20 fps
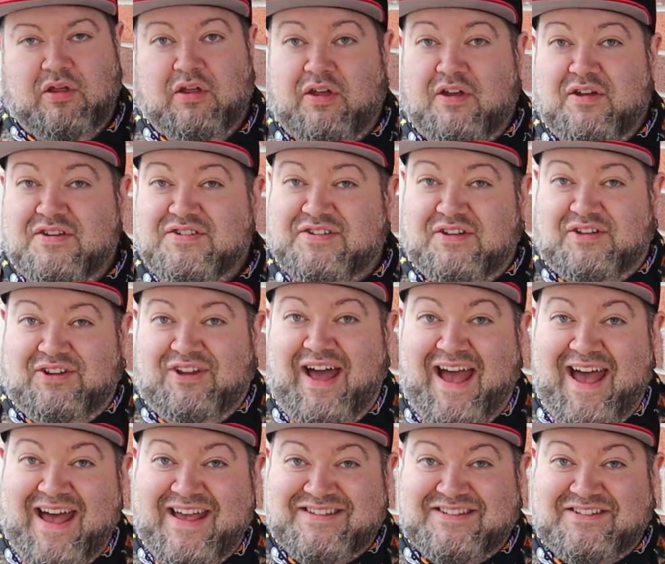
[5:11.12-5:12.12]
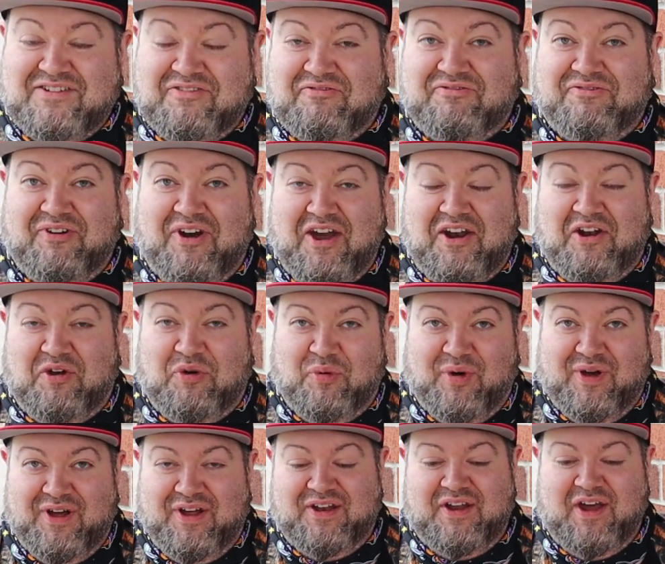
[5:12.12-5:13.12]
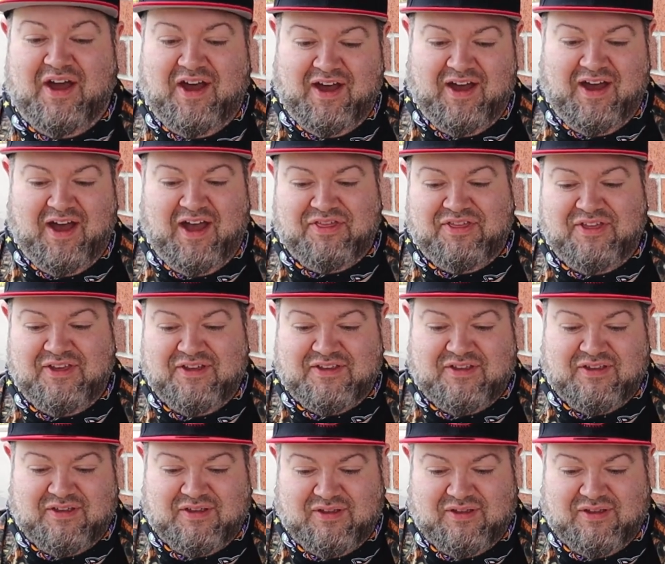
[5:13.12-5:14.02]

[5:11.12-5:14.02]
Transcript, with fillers: Here's the last and final one. Uh, I think,